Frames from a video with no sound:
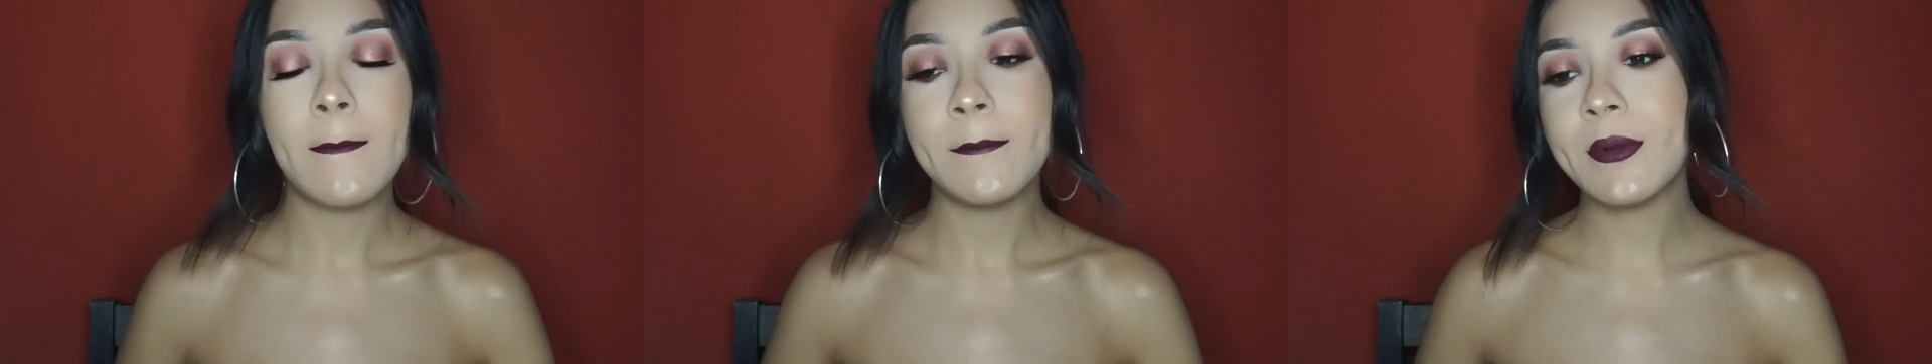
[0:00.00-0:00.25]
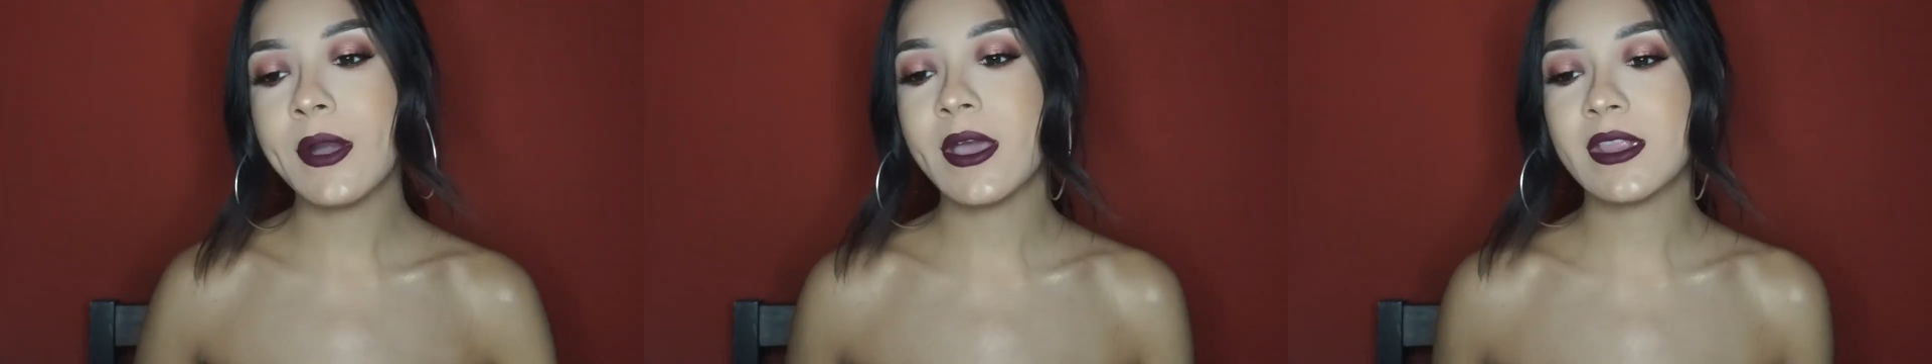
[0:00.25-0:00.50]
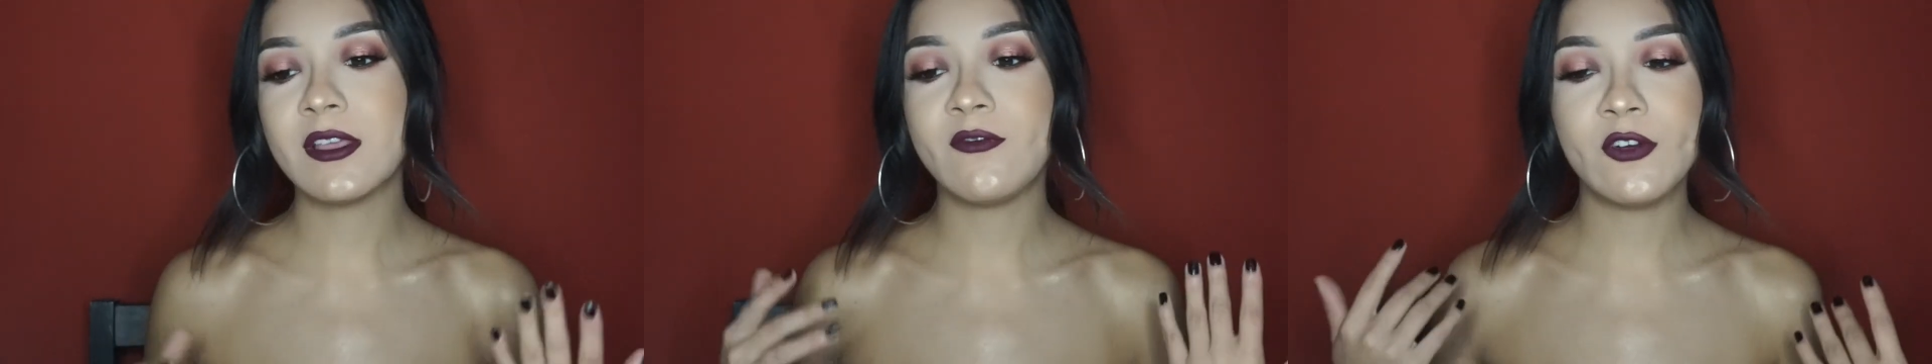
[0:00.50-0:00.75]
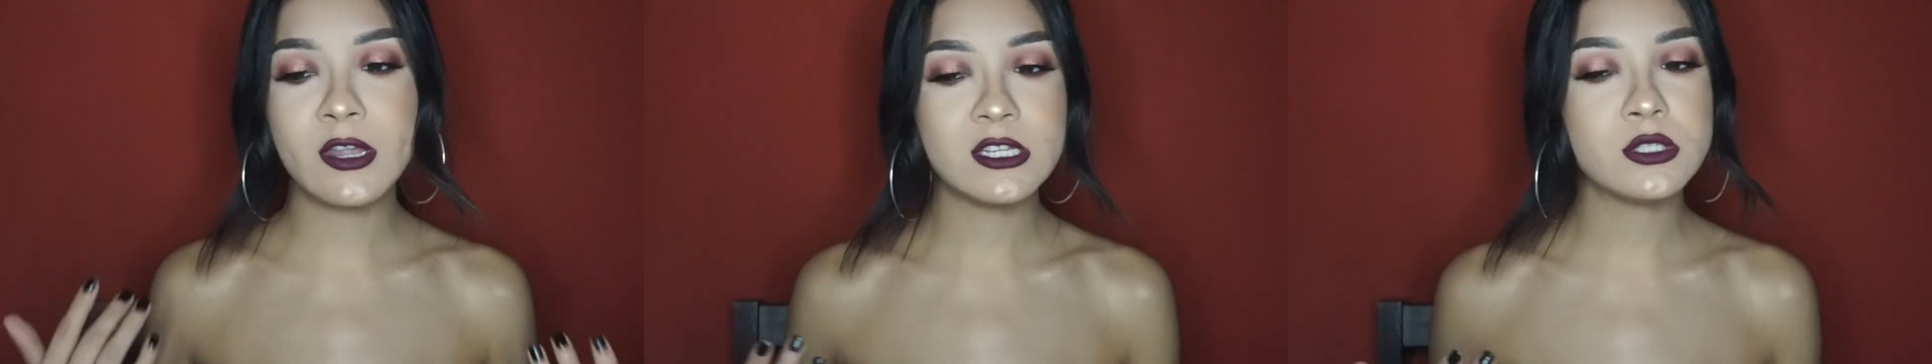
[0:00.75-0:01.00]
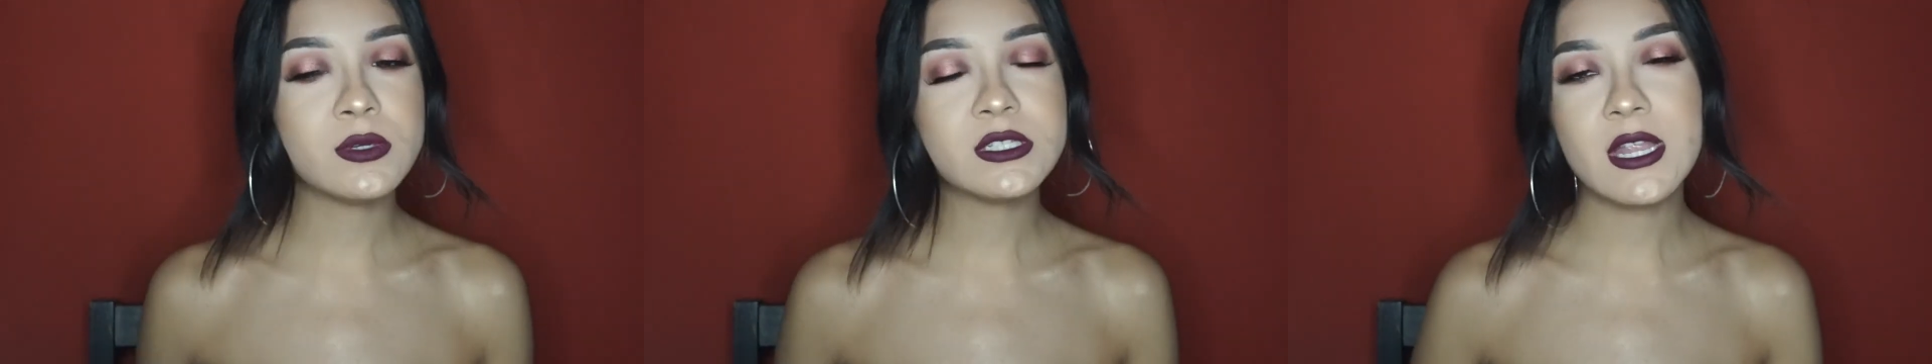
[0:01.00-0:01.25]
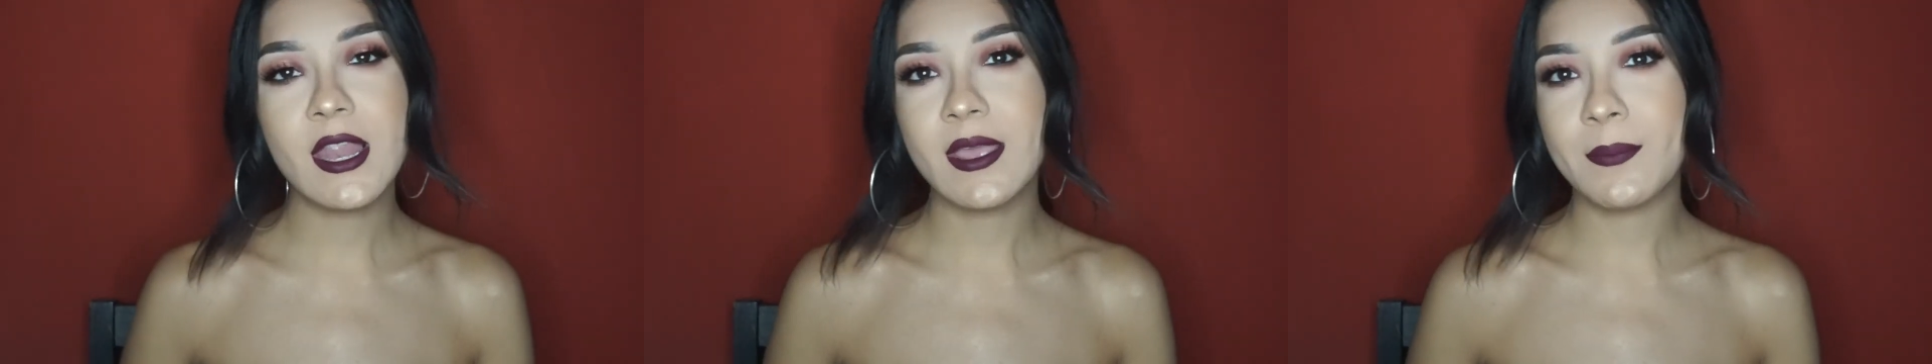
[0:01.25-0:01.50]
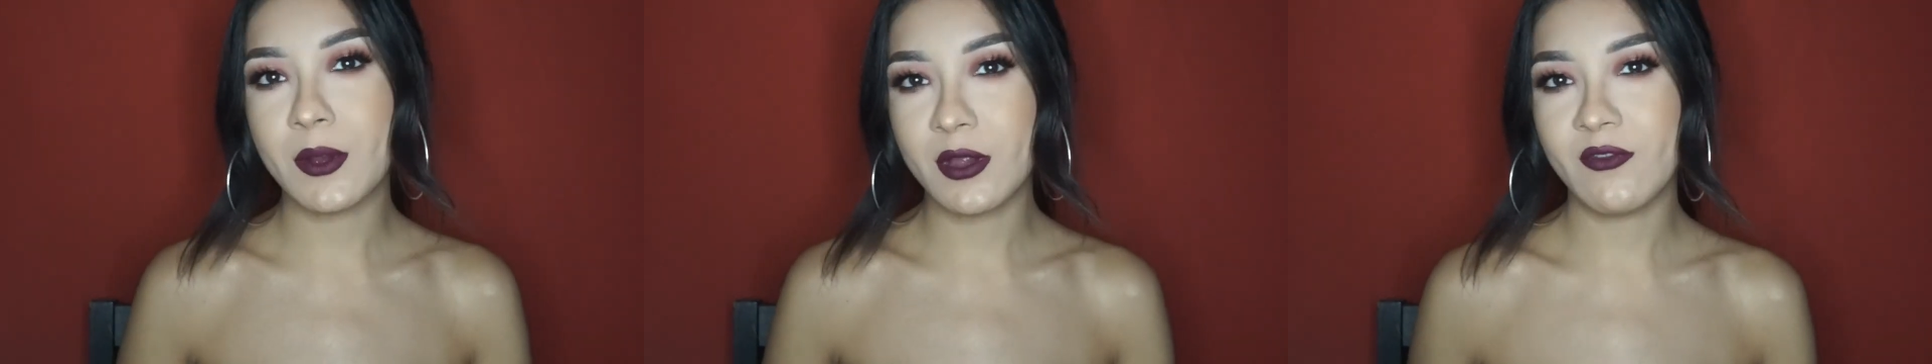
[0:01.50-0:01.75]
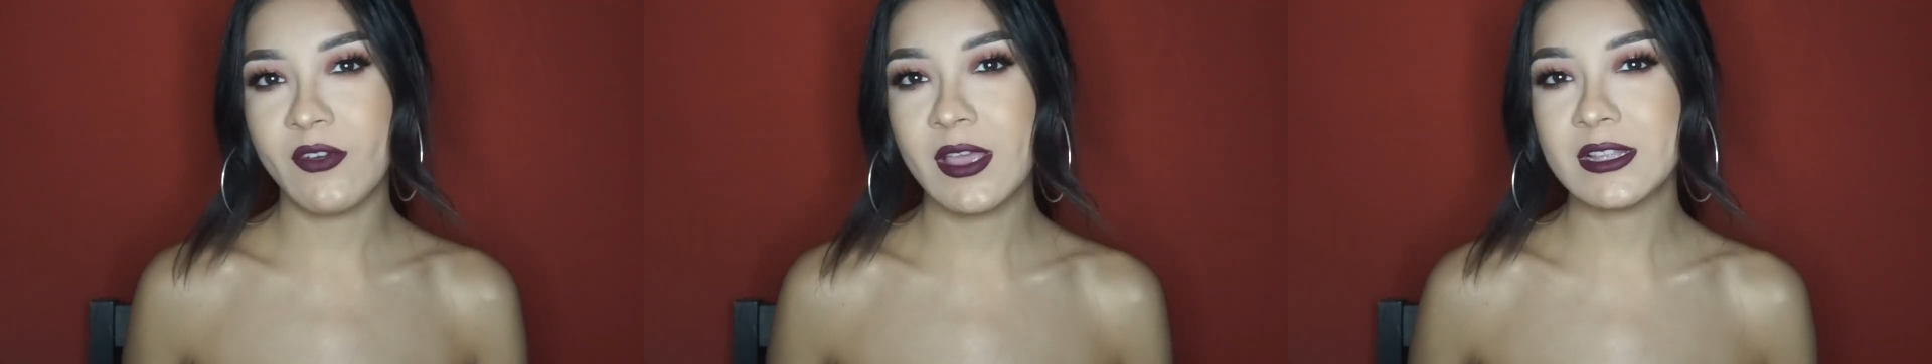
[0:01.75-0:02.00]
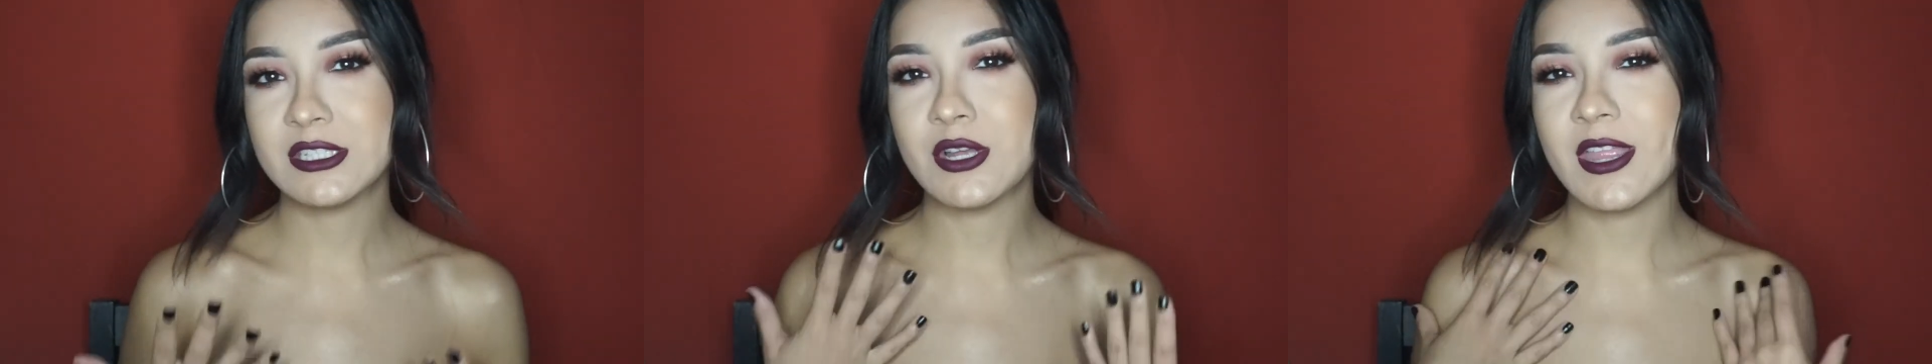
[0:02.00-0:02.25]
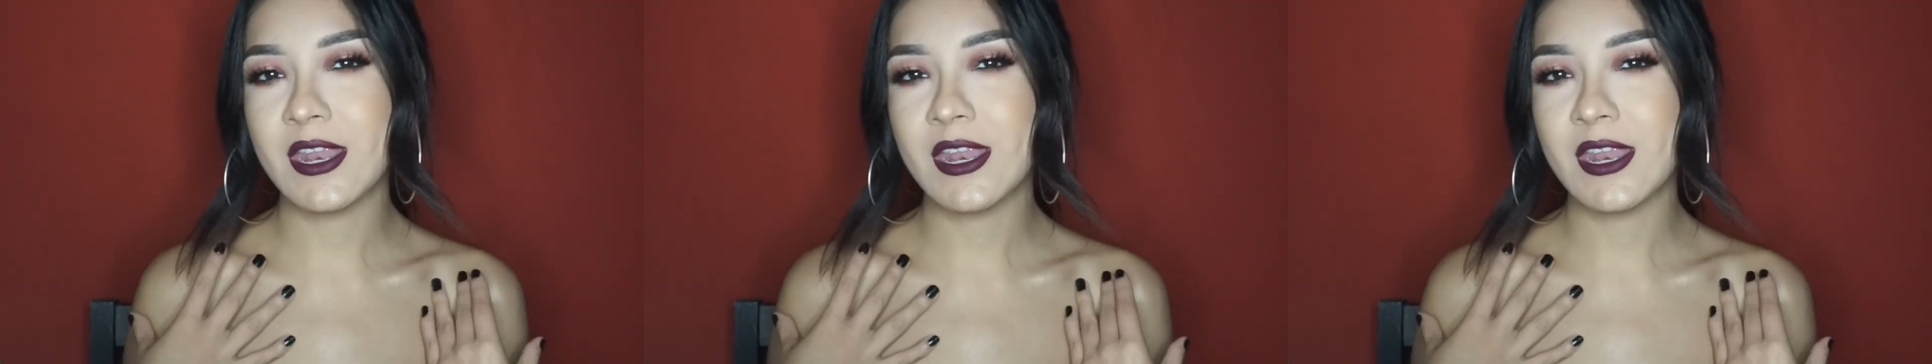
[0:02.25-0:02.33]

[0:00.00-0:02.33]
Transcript: but the footage wasn't like perfect so